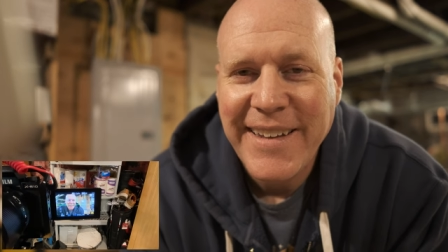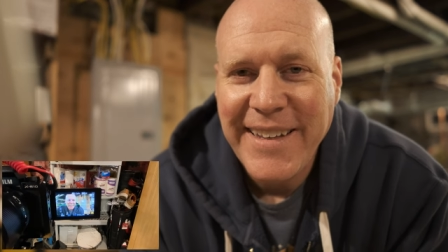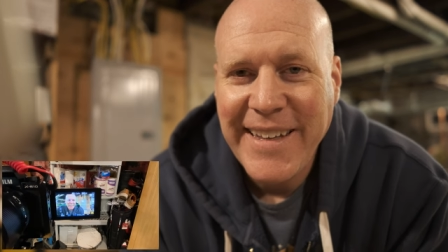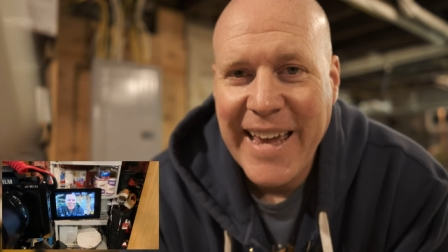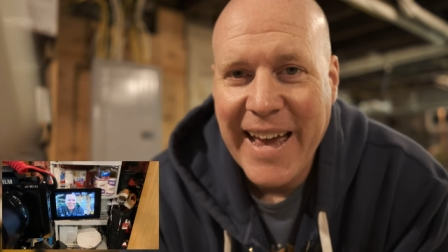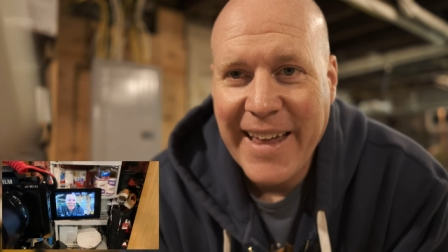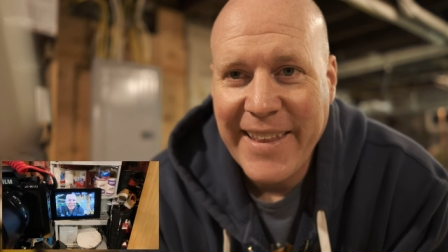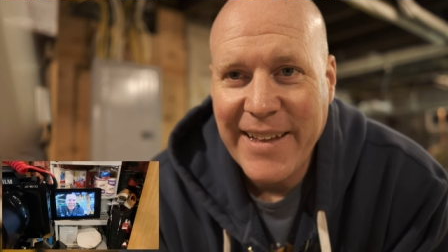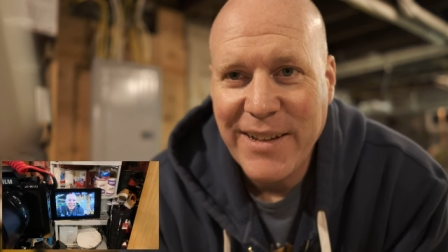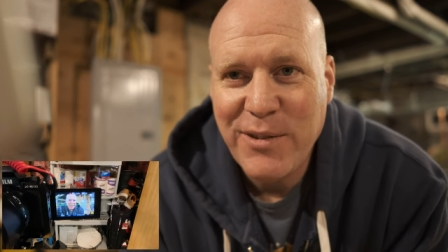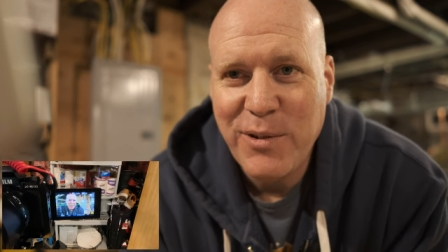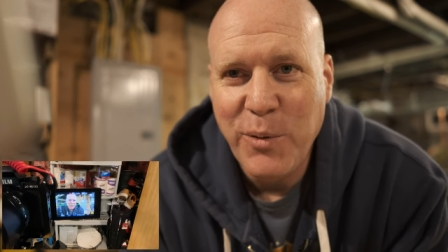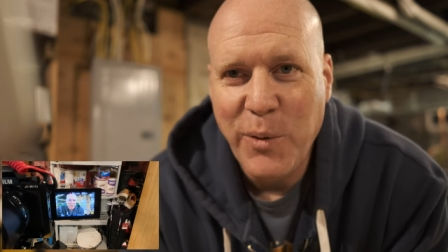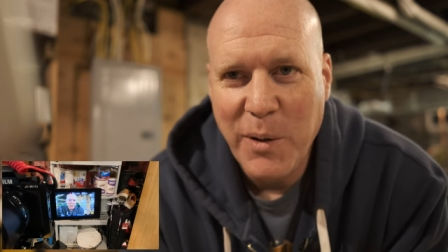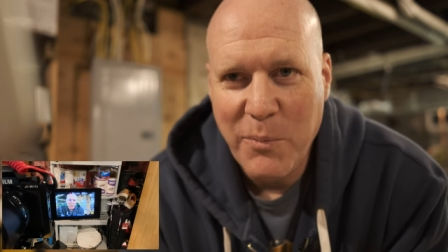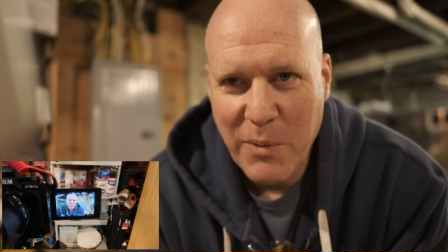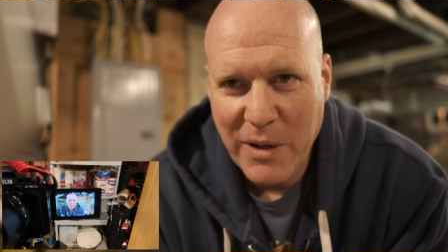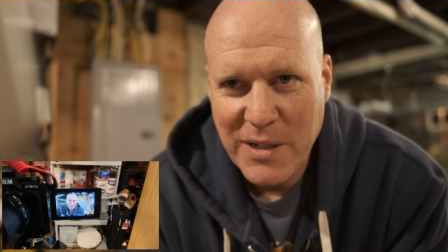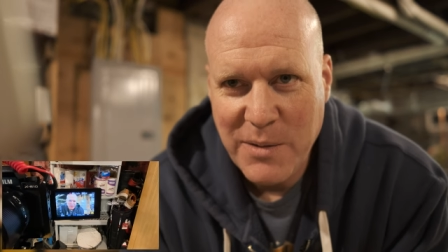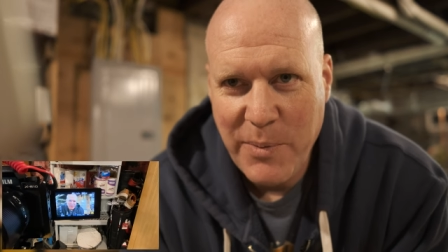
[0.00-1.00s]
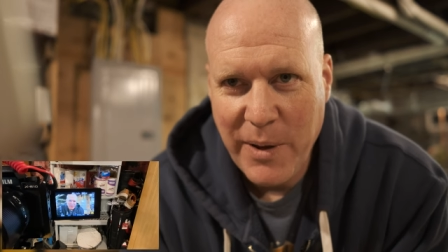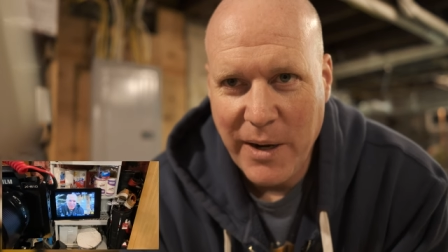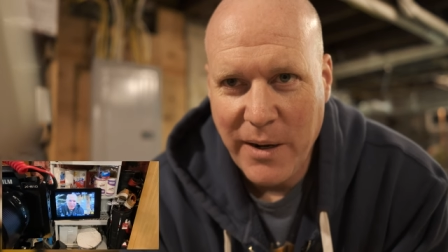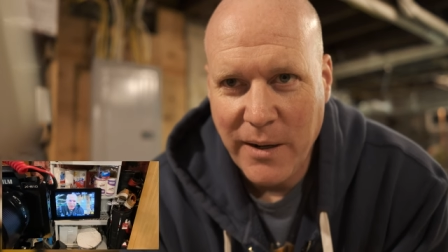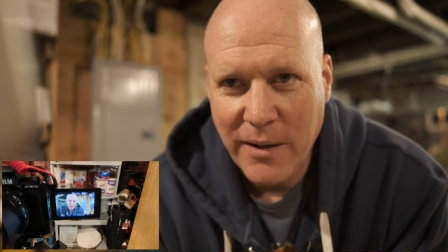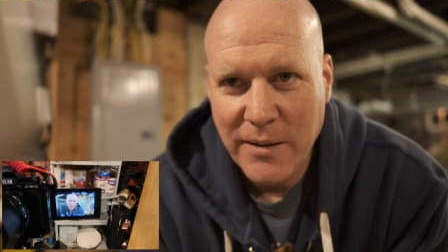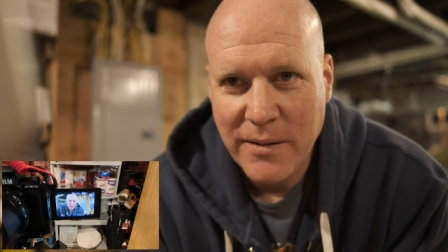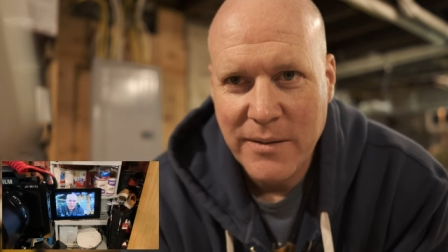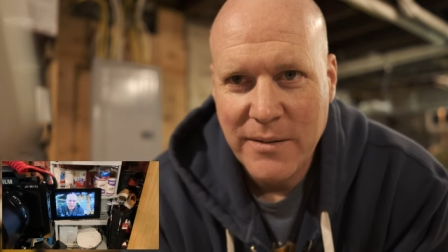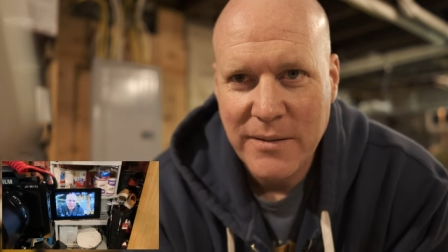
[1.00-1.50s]
Yeah, that's doing much
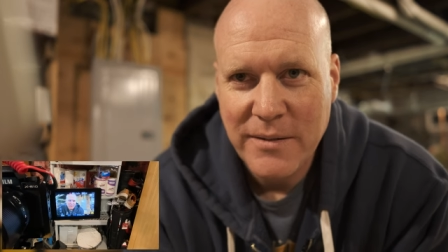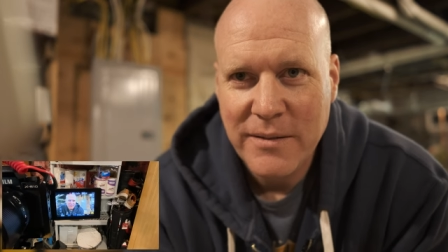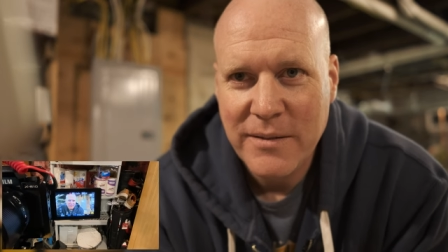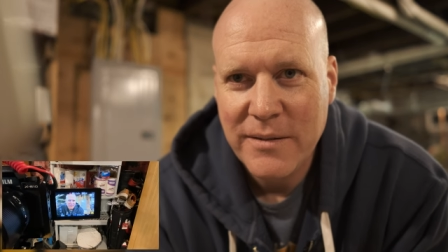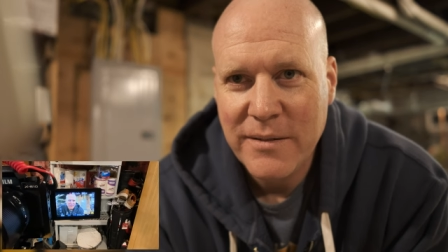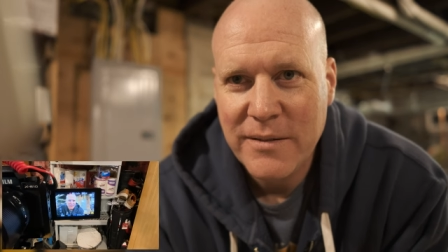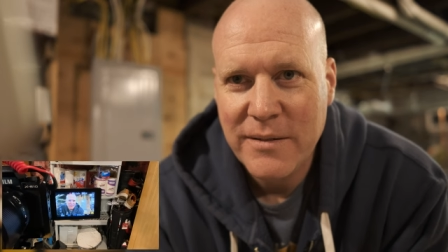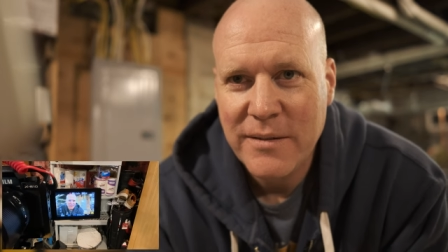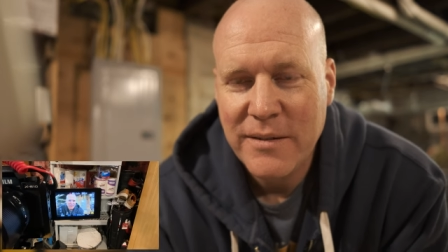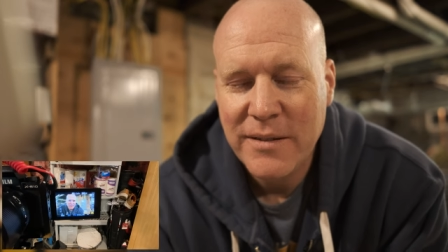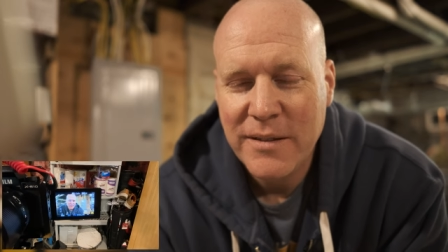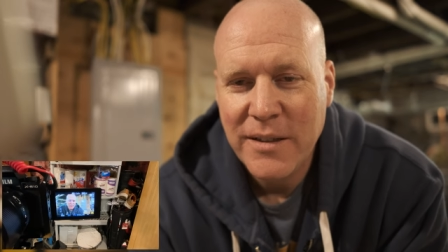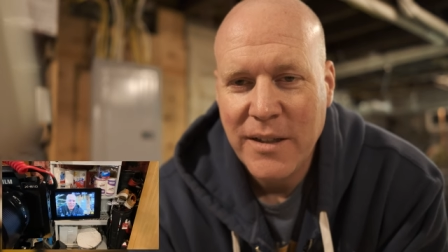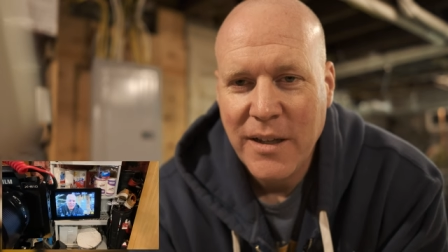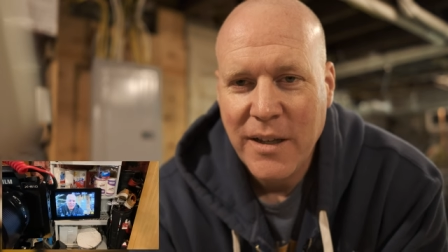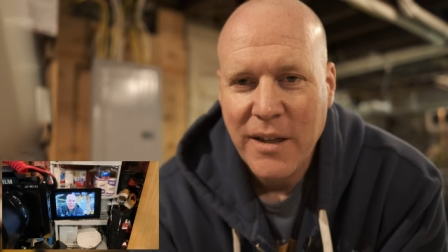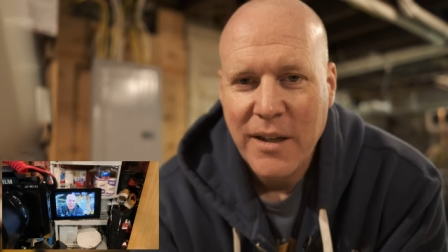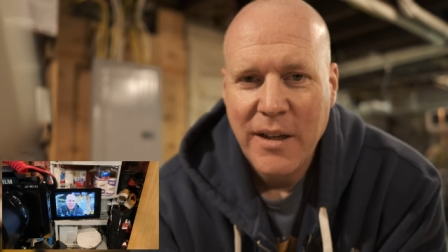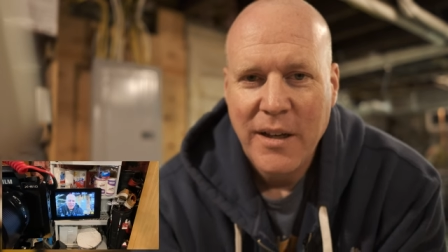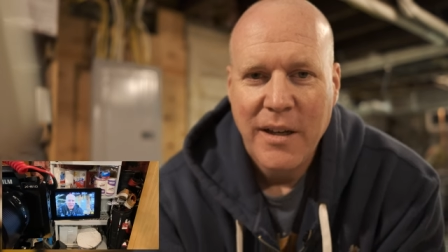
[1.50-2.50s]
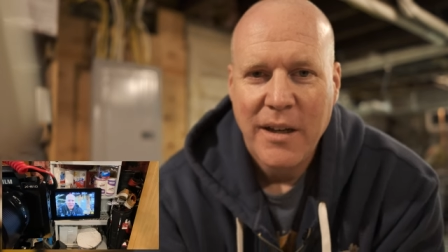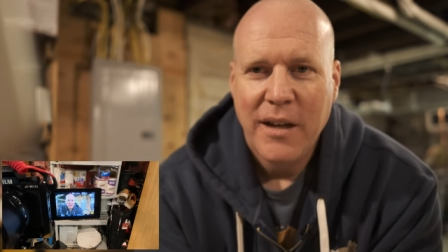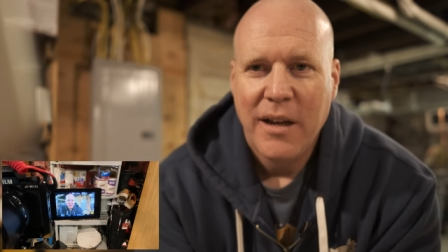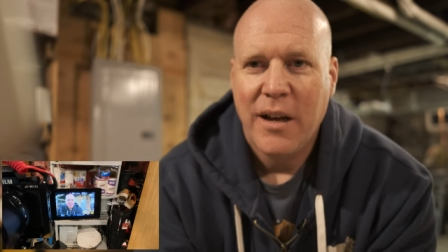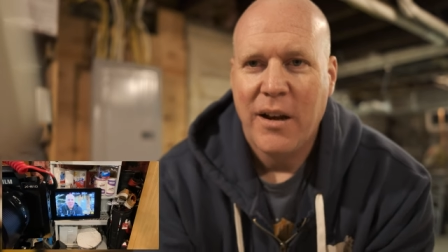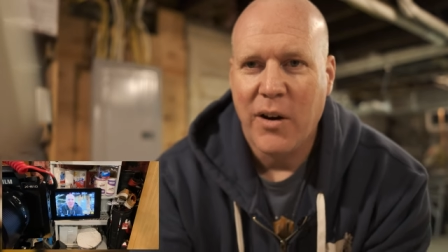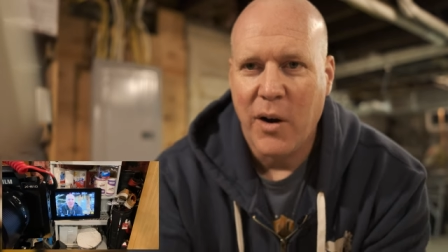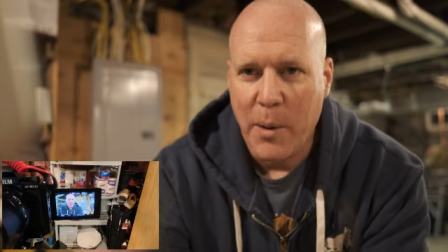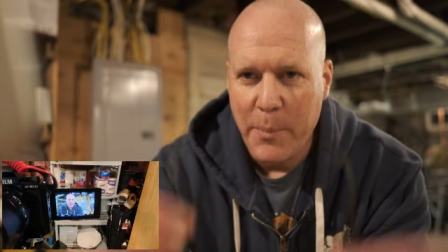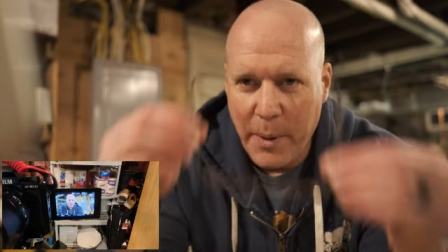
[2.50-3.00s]
better.
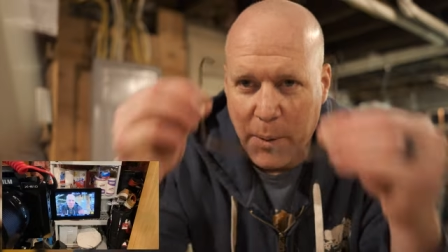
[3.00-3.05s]
All right,